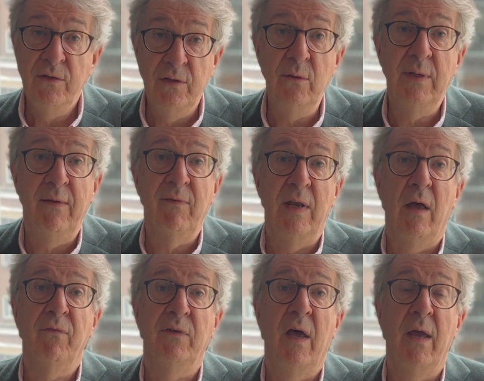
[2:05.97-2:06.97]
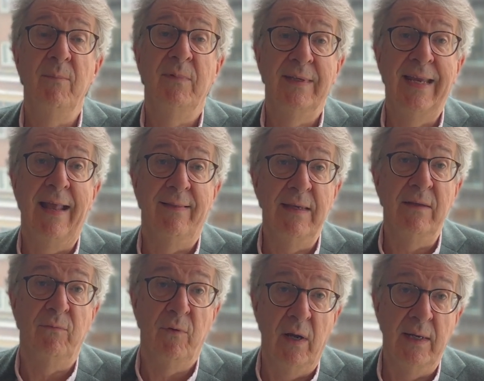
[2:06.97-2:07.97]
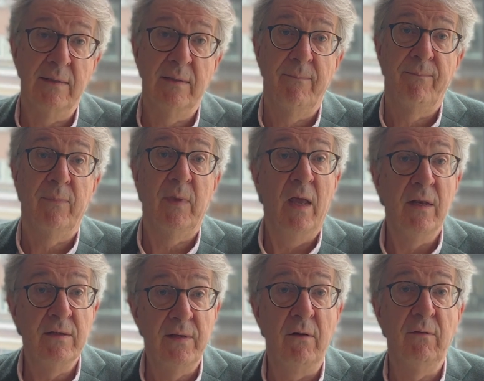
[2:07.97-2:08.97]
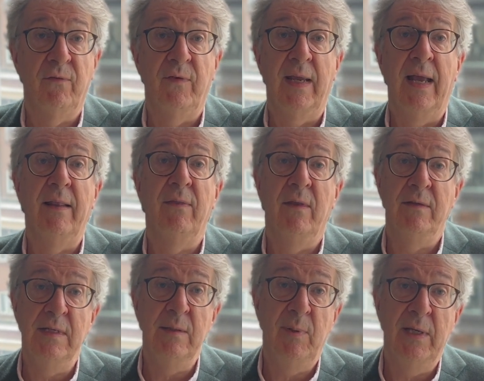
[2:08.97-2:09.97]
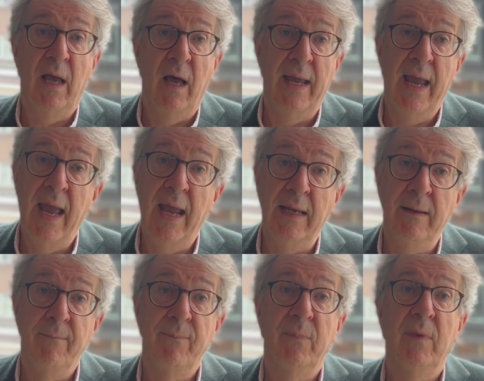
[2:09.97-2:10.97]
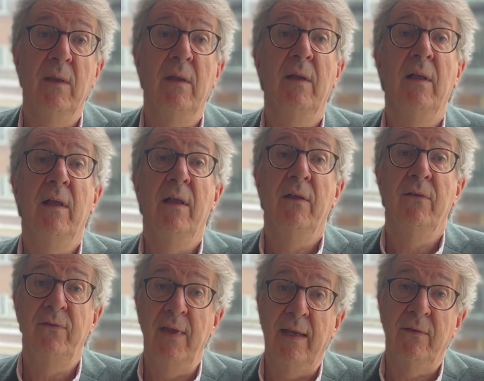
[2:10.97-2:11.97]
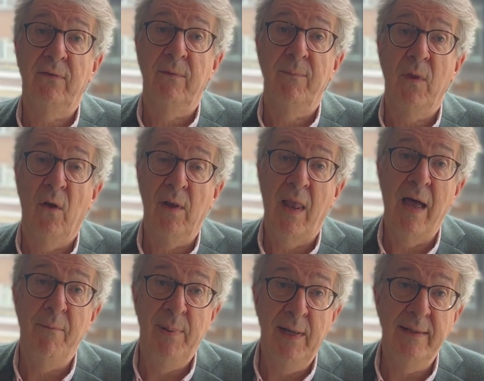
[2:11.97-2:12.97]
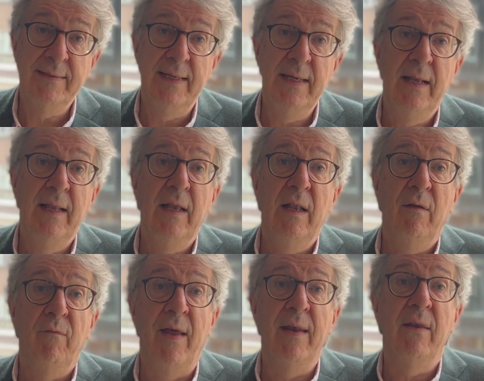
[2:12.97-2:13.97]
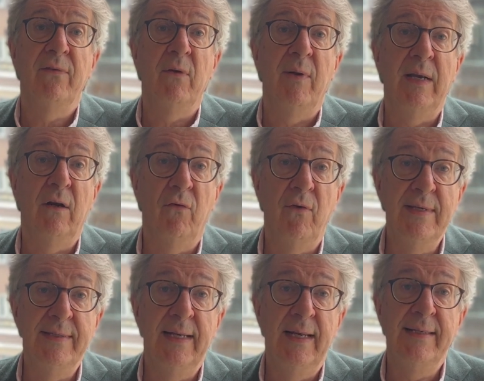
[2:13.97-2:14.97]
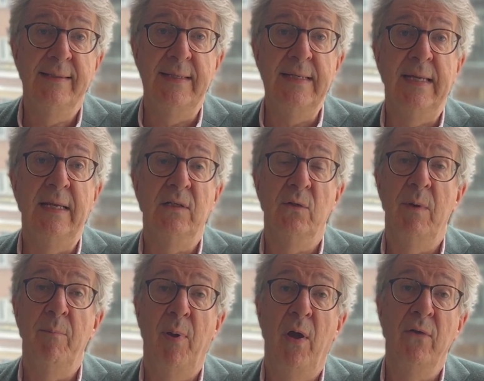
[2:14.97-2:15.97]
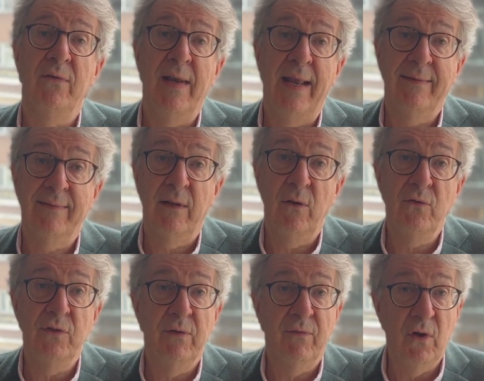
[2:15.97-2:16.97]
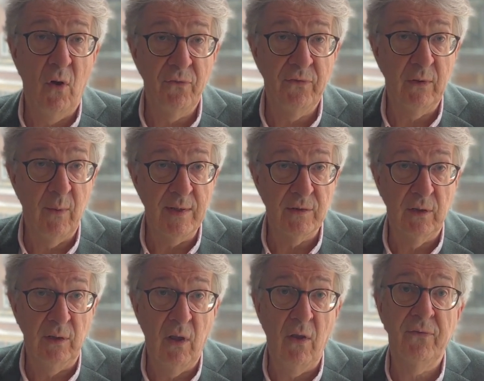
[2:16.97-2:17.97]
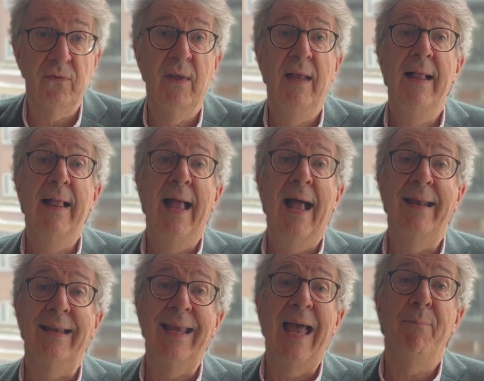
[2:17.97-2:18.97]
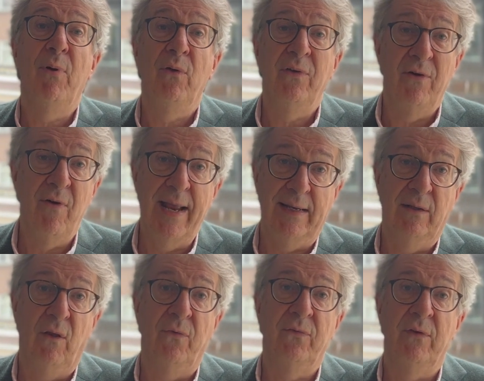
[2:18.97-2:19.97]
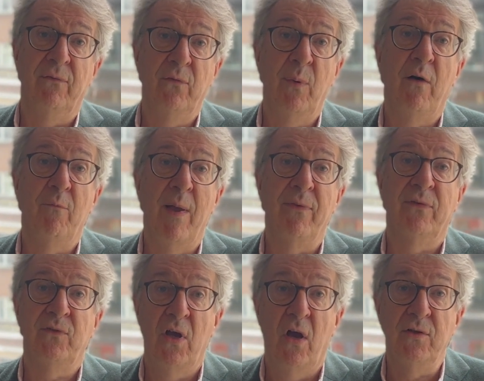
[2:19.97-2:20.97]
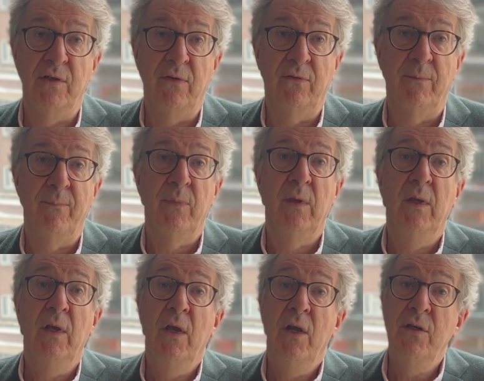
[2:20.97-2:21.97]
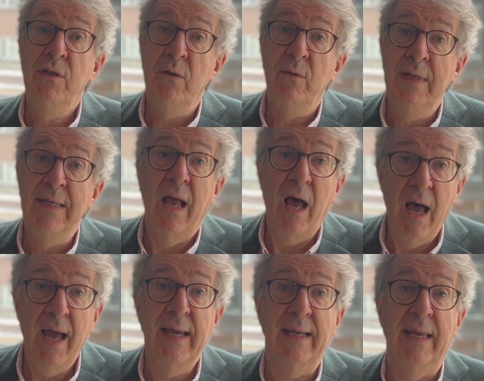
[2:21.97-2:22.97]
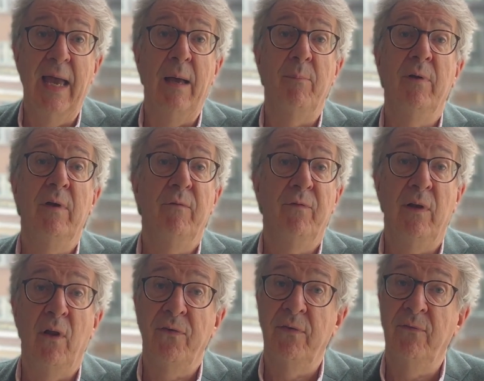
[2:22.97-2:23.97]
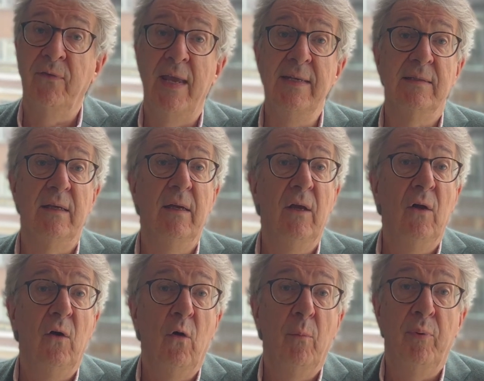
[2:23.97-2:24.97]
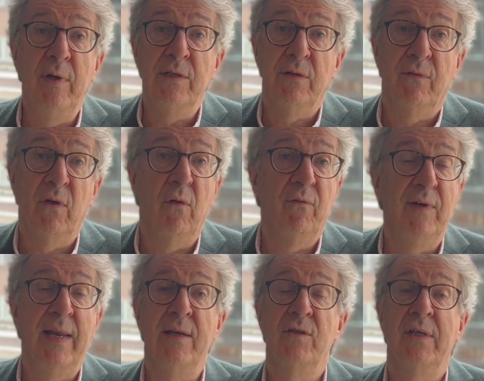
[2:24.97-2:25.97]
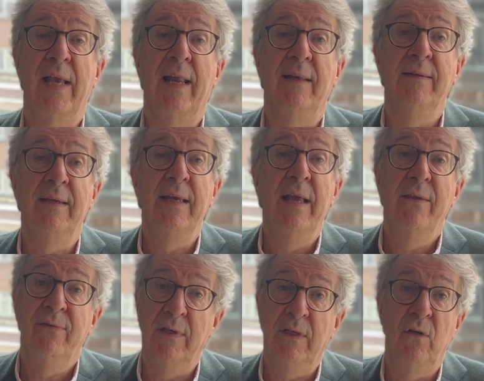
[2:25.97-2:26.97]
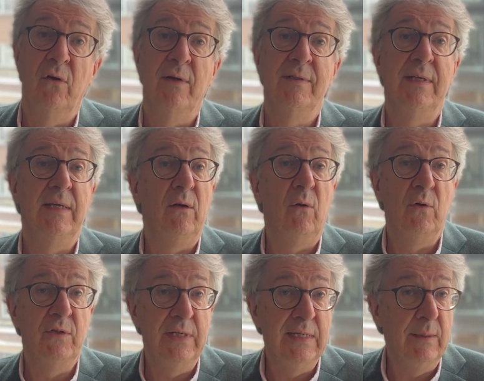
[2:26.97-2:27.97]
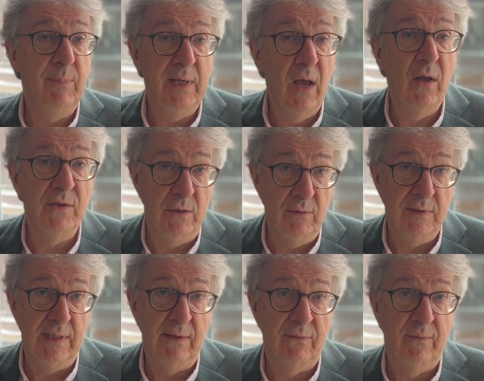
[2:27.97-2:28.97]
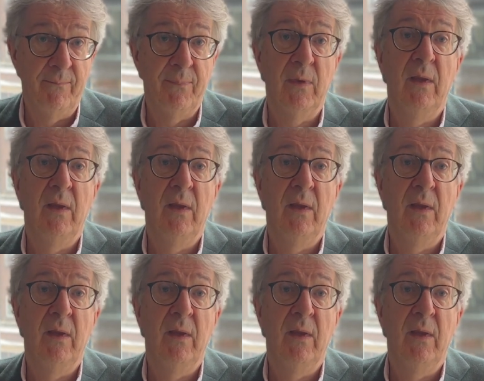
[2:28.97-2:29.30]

Do give enough time to get these right. And don't forget the DPIA. Six, on liability, vendors are increasingly seeking to impose an exclusion of consequential loss and a cap on direct loss of 12 month charges. Do you need a higher cap for loss of data or breach of confidentiality, security or GDPR duties?